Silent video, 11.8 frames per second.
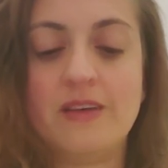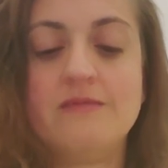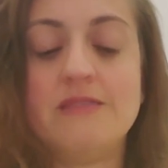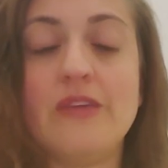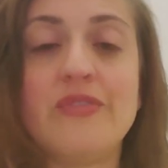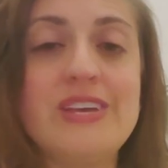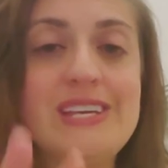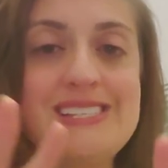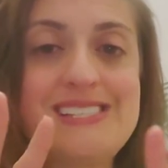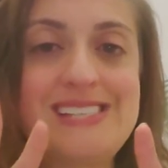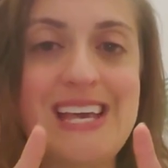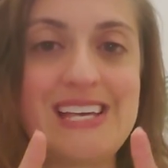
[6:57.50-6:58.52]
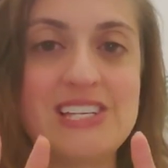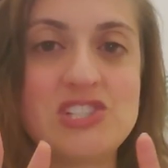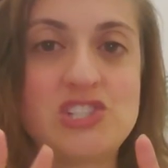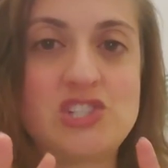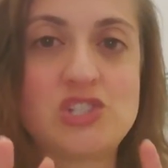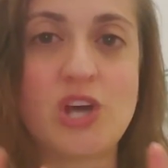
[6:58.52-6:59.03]
Nothing is set in
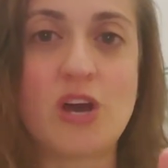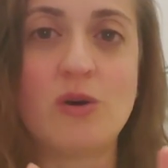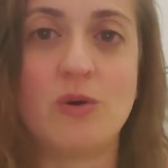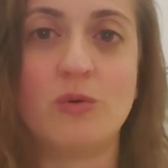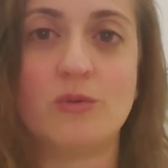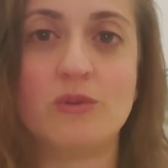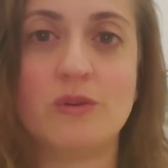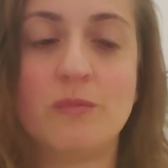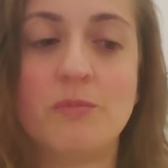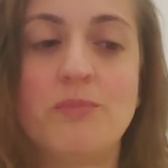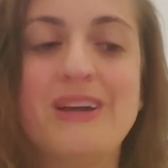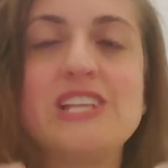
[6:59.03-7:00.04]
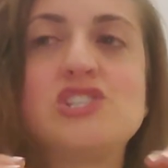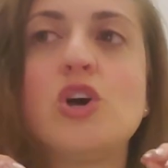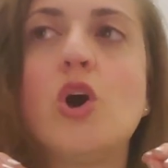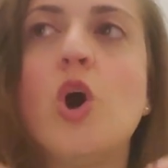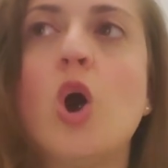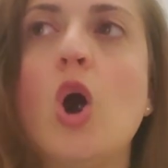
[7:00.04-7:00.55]
stone but it's
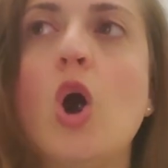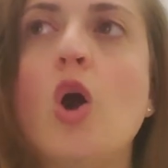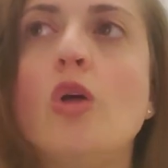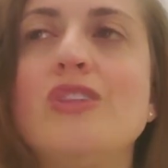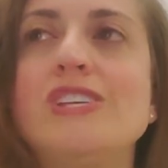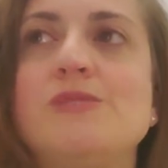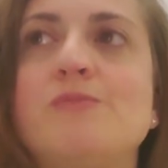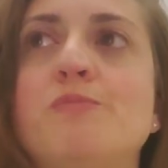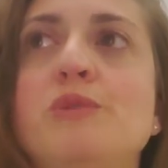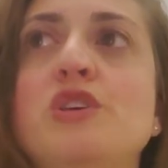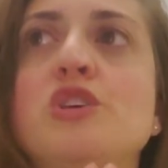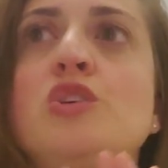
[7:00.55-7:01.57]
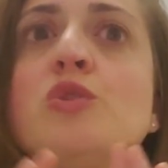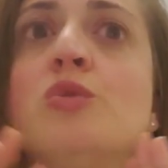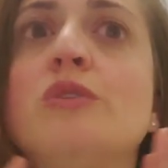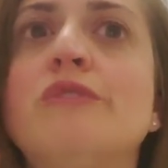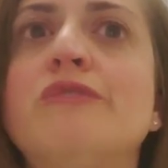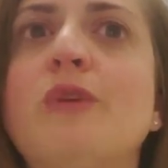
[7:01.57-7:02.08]
all this
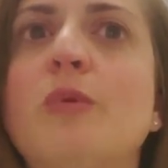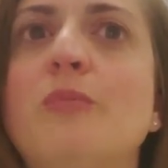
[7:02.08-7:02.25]
beautiful